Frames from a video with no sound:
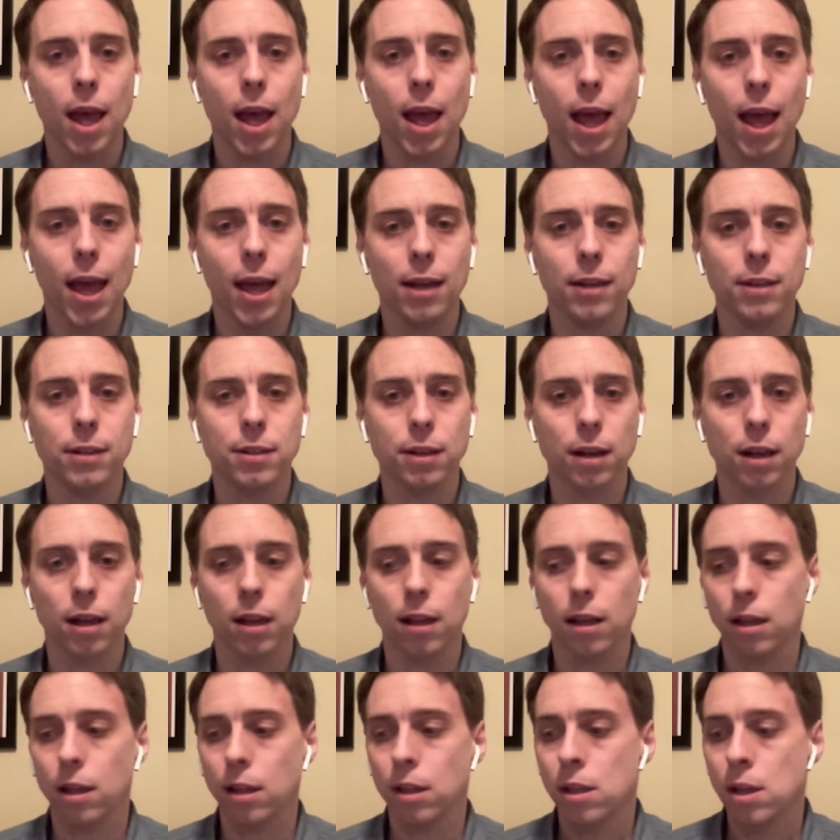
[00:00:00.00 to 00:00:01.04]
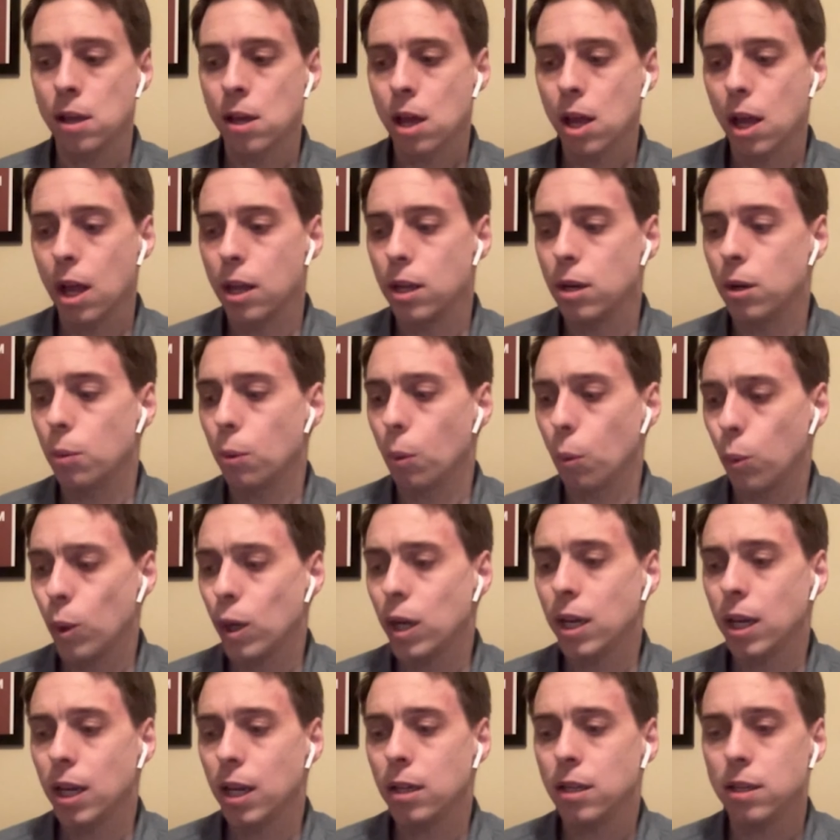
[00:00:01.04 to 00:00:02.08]
And uh, you know, we
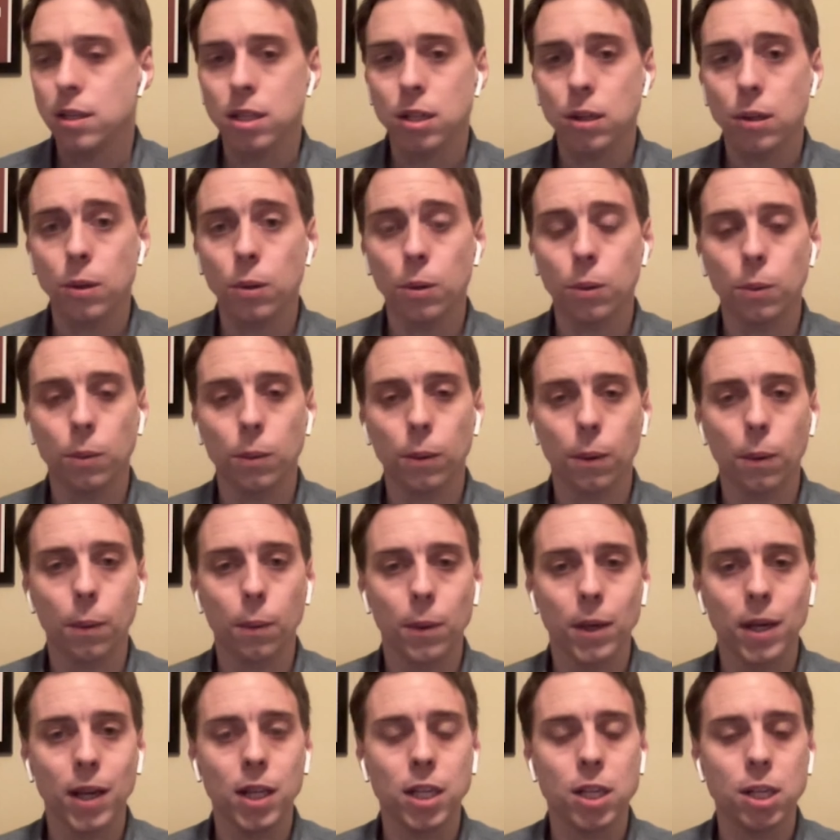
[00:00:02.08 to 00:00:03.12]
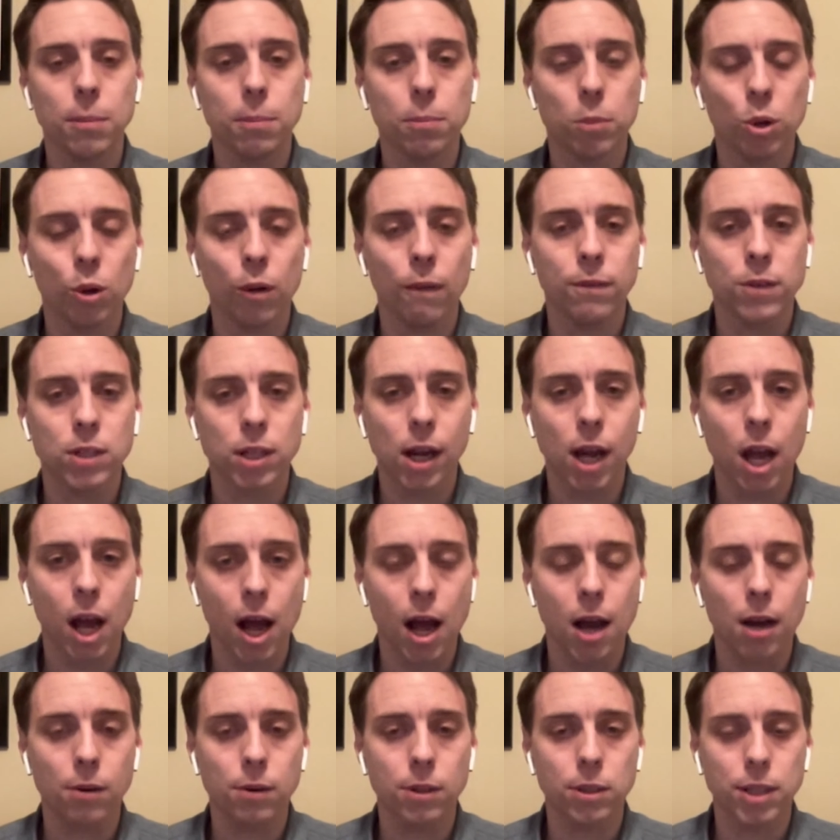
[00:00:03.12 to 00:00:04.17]
need to we need to move to
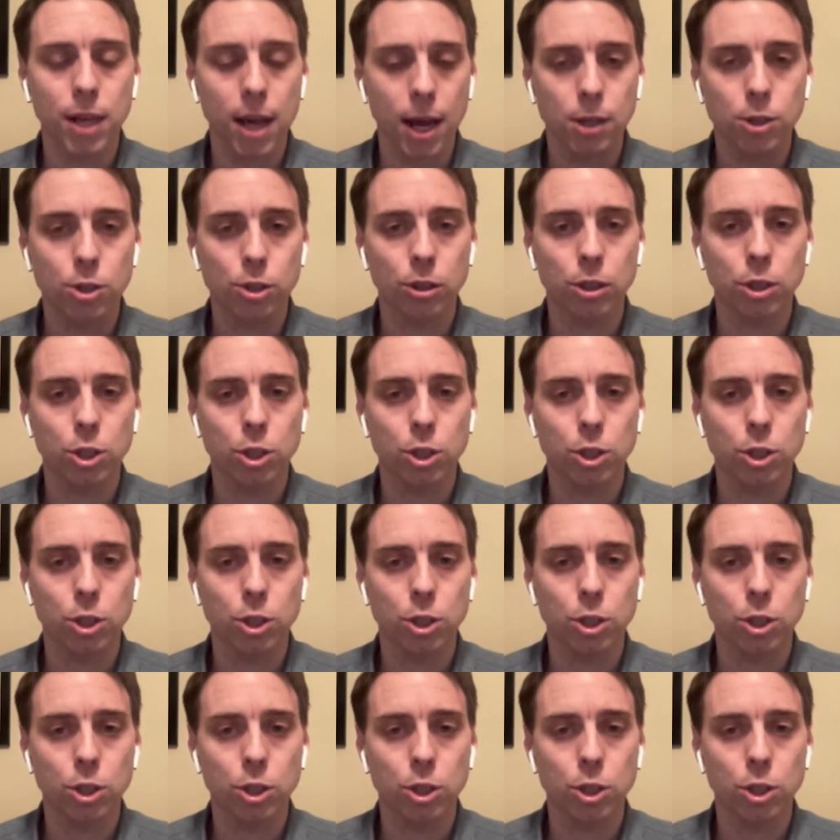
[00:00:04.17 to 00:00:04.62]
Congress actually